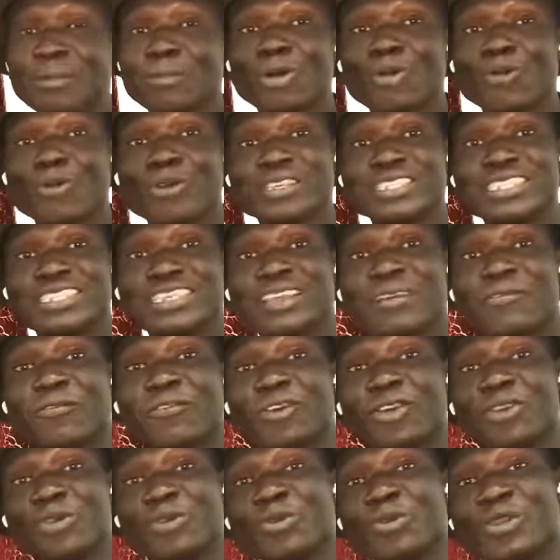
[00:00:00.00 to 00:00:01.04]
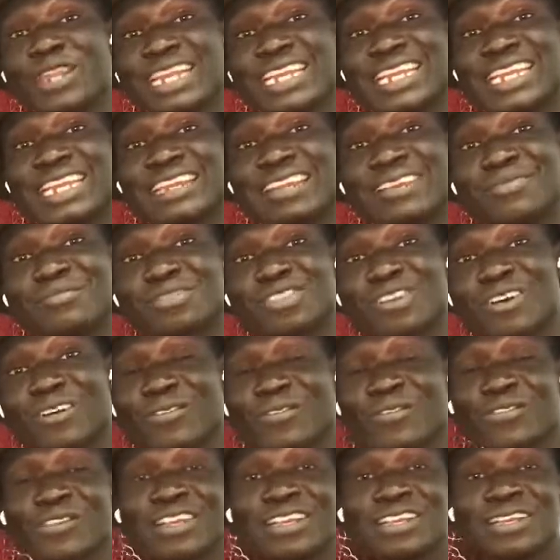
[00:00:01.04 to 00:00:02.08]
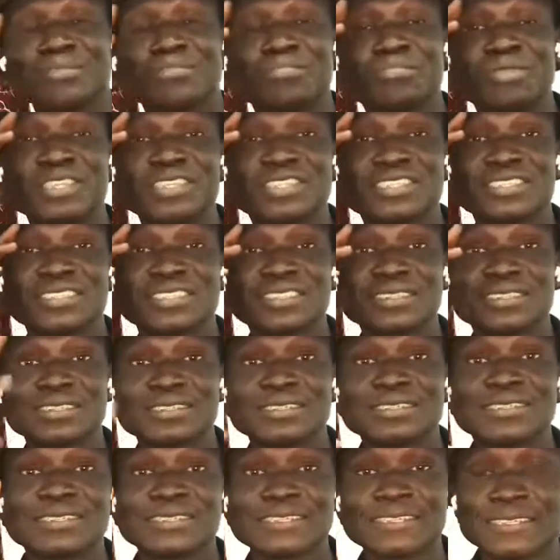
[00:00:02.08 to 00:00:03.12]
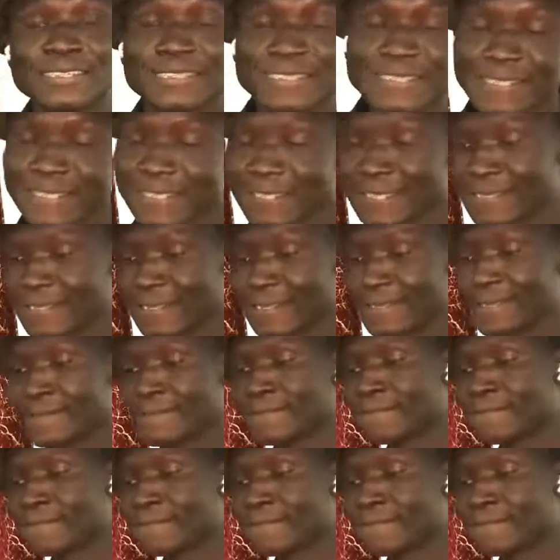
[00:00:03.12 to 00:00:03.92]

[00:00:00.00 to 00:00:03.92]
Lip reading: always here for you, the king himself. Peace. Yeah.